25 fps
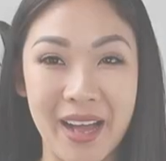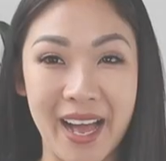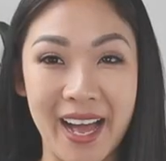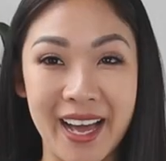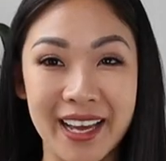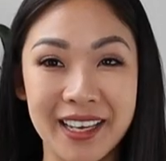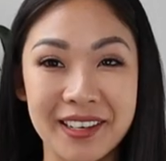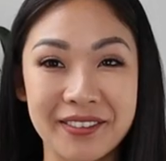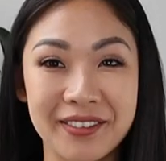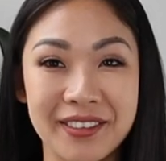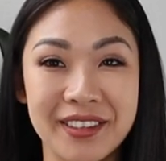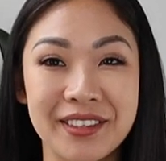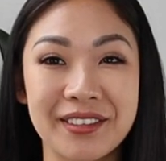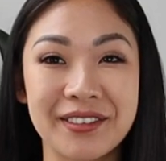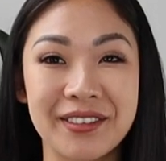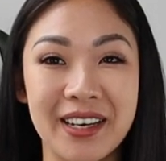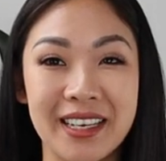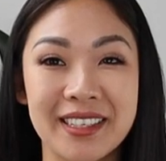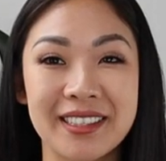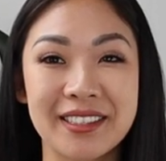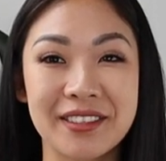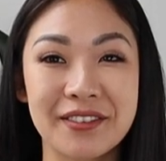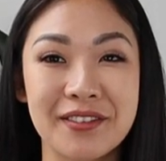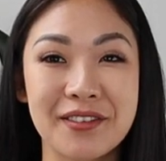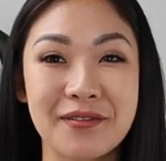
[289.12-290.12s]
back with the
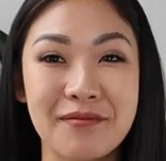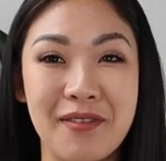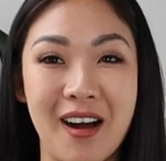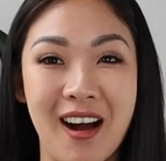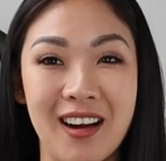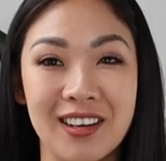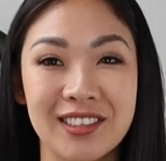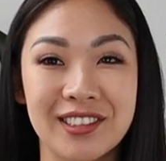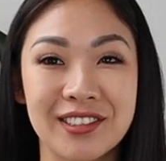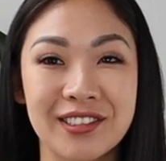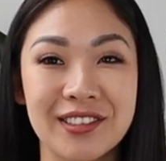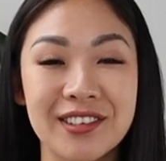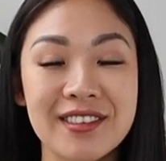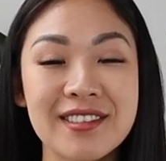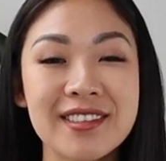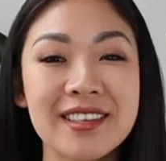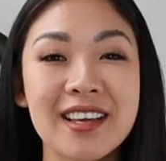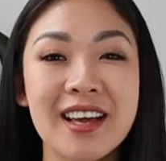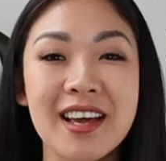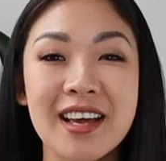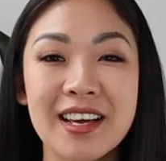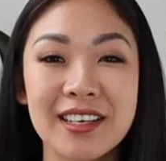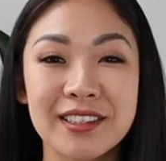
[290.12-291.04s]
rest of the parcels.